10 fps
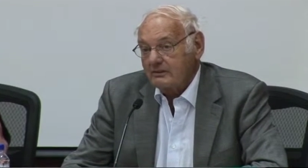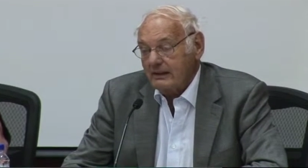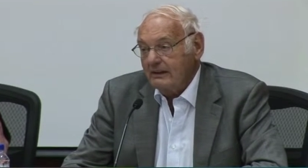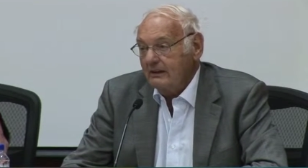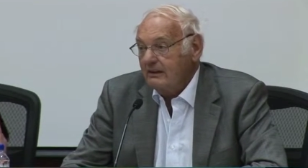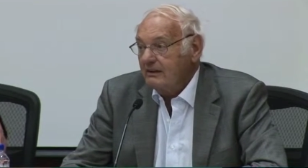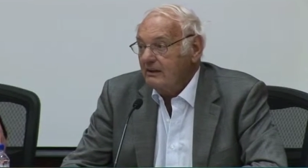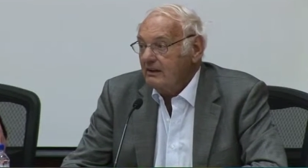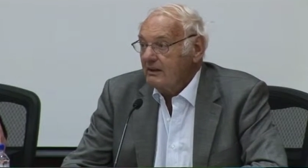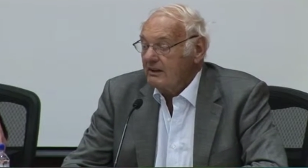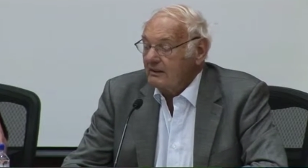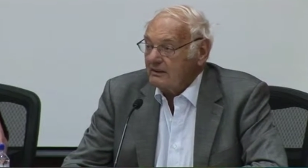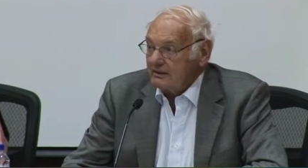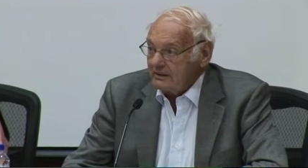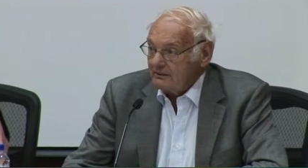really uh,
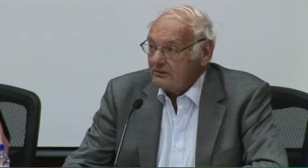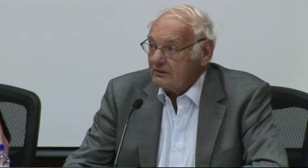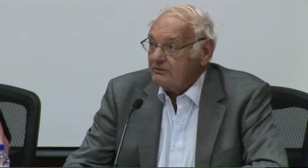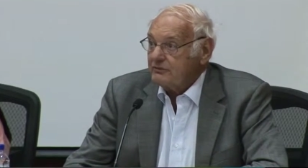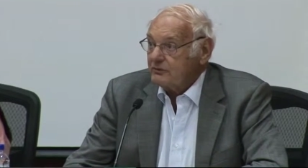in the